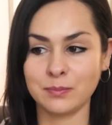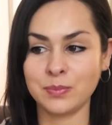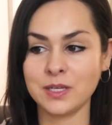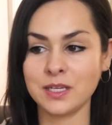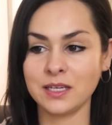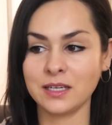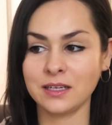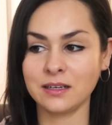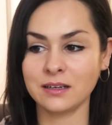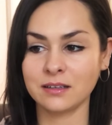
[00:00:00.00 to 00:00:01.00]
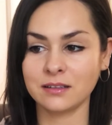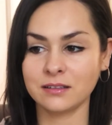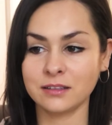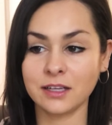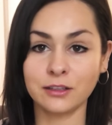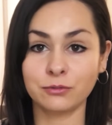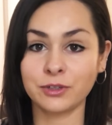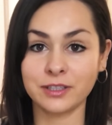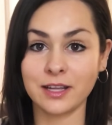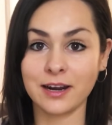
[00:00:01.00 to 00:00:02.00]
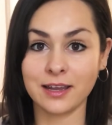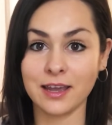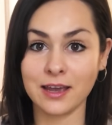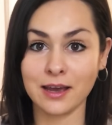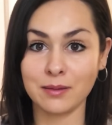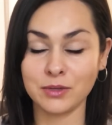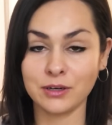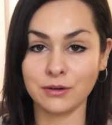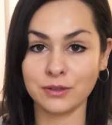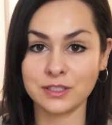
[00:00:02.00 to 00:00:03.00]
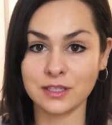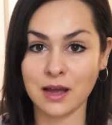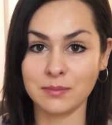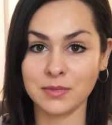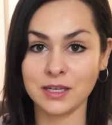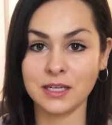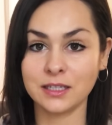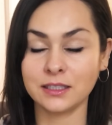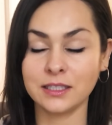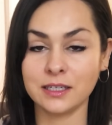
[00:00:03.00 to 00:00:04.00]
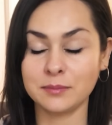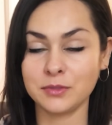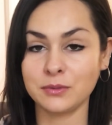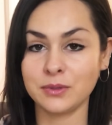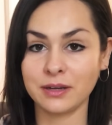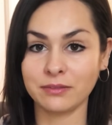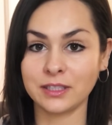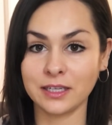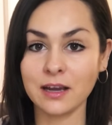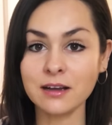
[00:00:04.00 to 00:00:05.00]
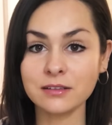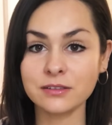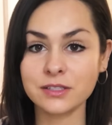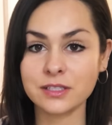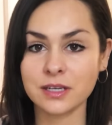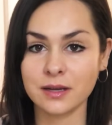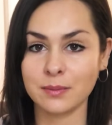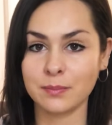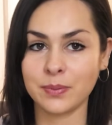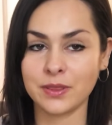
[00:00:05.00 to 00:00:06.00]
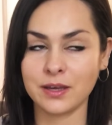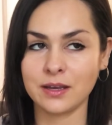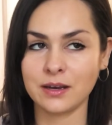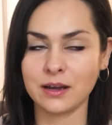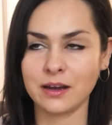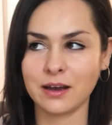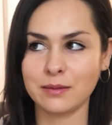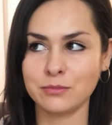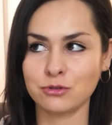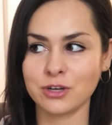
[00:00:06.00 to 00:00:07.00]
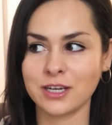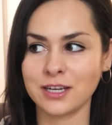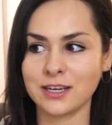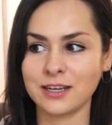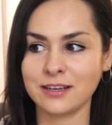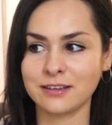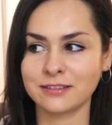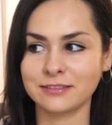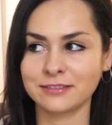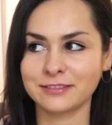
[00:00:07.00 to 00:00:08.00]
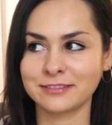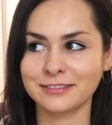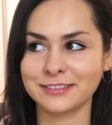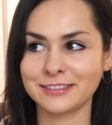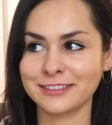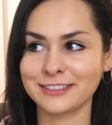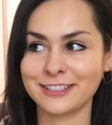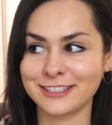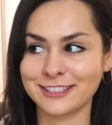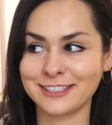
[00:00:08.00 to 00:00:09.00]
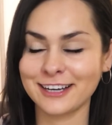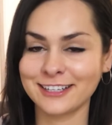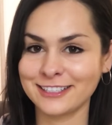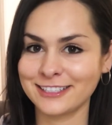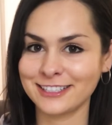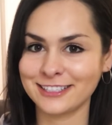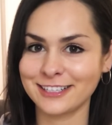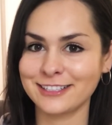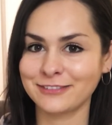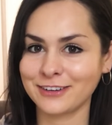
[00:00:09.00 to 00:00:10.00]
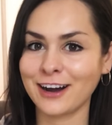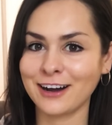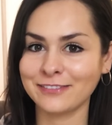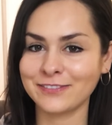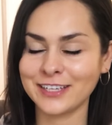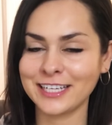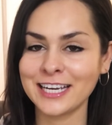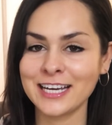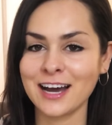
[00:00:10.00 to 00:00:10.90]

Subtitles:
being the health freak that I am, I'm eating clean, I'm doing everything else, but then I'm drinking just tons and tons of coffee,